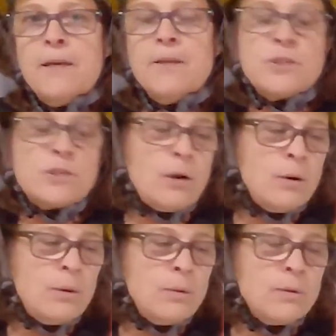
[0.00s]

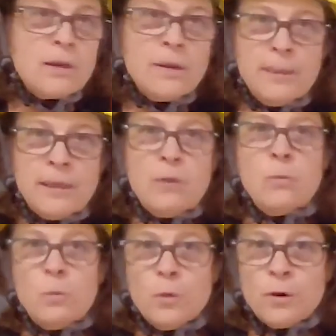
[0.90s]
So the committee
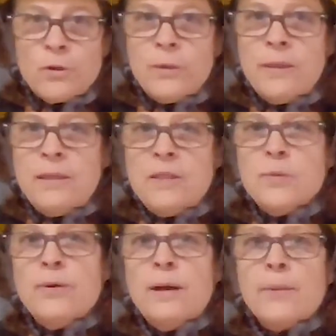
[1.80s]
worked within these
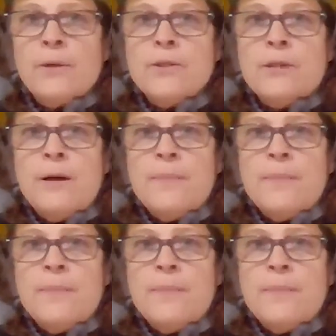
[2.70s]
parameters,